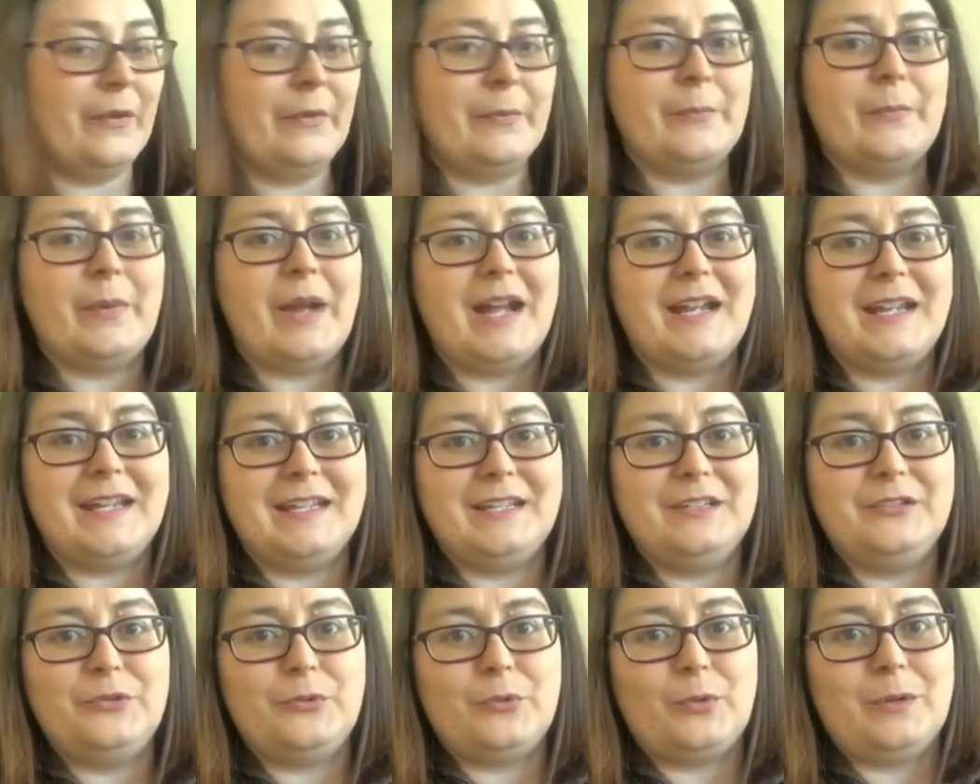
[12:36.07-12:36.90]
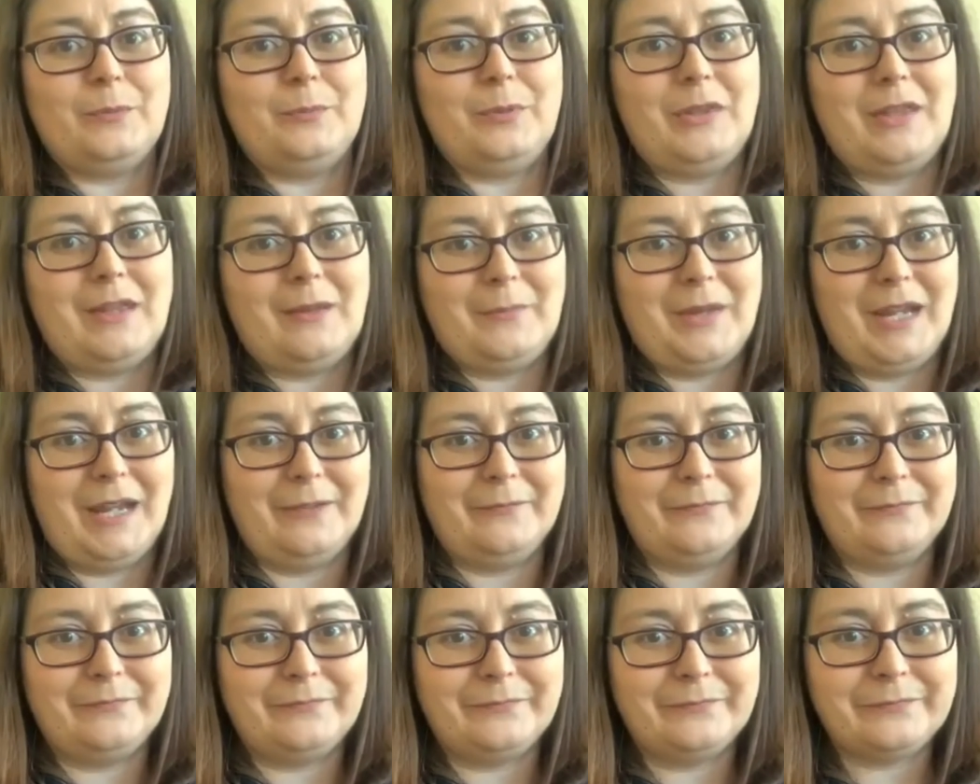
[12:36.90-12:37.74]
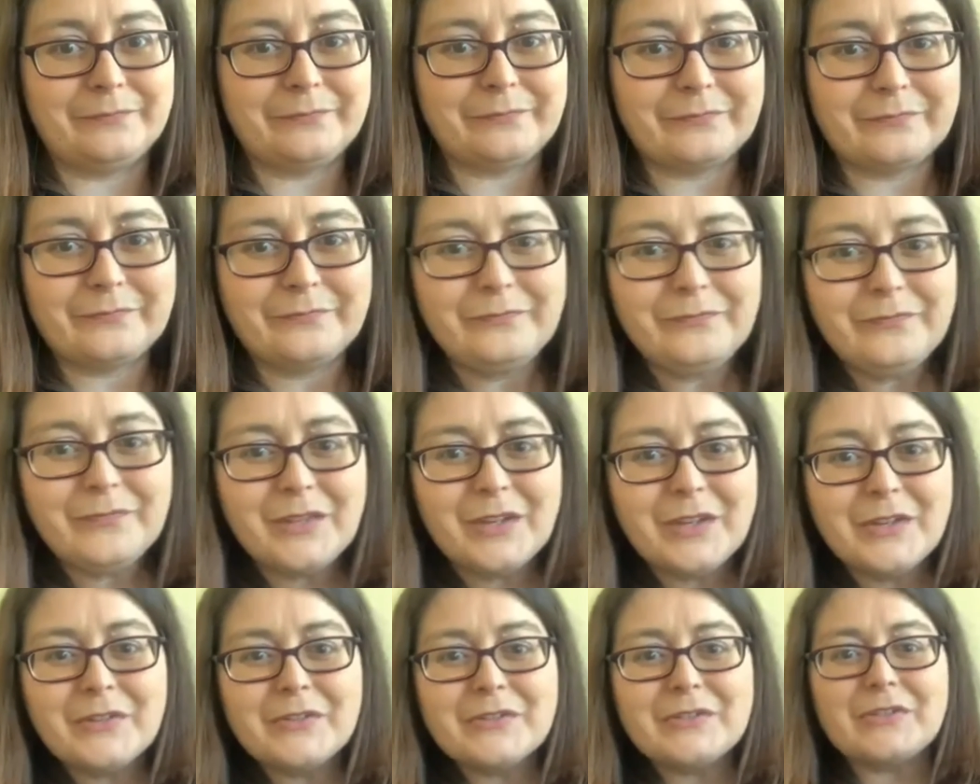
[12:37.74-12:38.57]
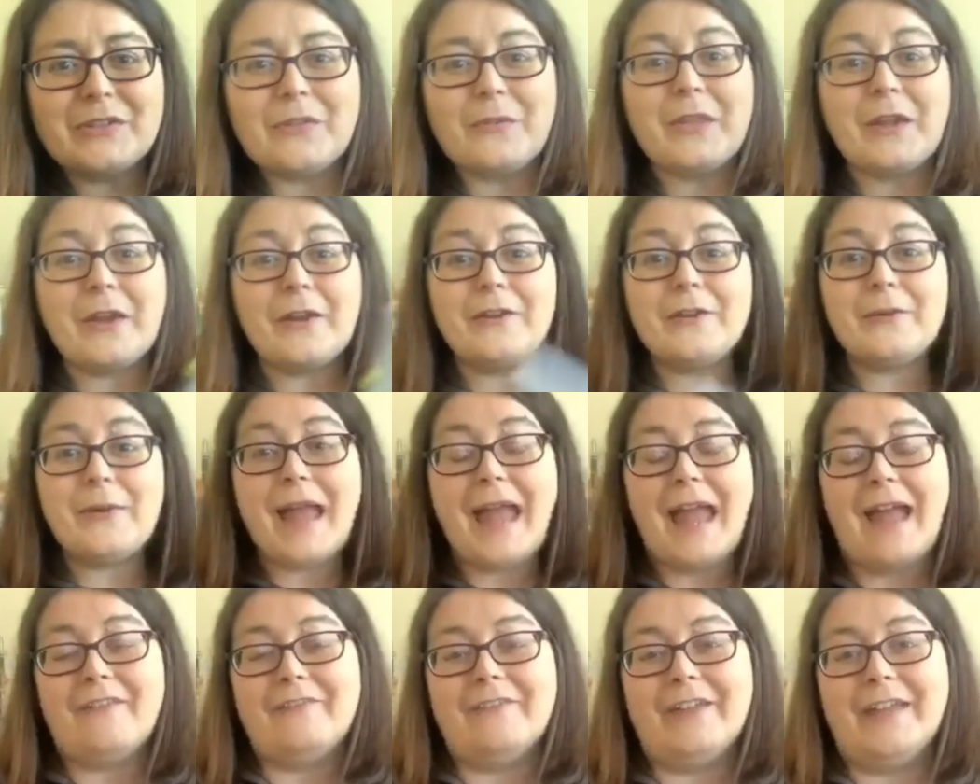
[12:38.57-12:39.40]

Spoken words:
by indoor plumbing. So there you have it.